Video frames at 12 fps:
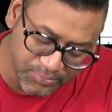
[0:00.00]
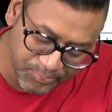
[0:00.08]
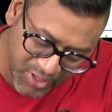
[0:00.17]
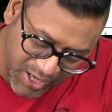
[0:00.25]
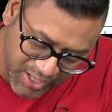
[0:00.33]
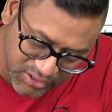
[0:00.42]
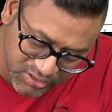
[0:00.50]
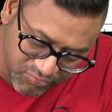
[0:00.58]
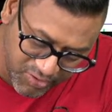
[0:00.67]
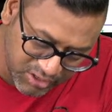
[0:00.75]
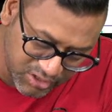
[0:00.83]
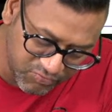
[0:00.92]
And the
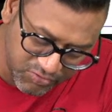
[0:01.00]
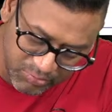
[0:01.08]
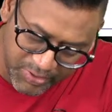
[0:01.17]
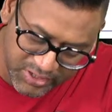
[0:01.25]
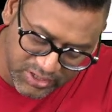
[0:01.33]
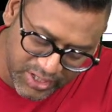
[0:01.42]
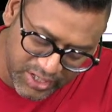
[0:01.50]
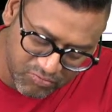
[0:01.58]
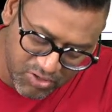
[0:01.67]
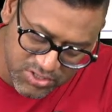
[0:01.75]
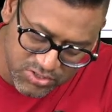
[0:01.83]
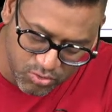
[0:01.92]
factor will pay the
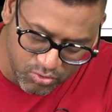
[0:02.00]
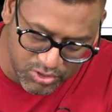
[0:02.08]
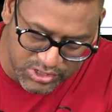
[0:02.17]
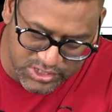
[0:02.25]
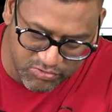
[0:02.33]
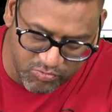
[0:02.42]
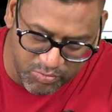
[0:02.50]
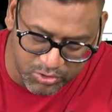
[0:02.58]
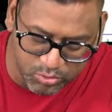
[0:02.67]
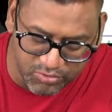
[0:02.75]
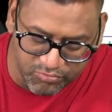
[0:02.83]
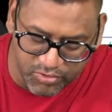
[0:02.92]
advance on receivable to
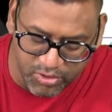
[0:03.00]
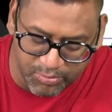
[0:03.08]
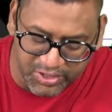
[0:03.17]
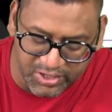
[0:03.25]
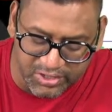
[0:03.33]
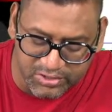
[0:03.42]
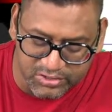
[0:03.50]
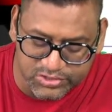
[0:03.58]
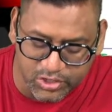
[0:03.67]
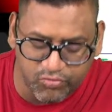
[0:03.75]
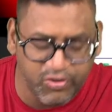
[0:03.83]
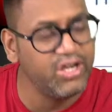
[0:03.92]
the firm at an interest rate
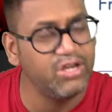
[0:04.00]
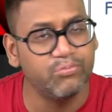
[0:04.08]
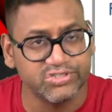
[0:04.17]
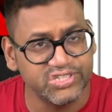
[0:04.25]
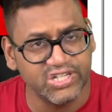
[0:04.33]
of 18%.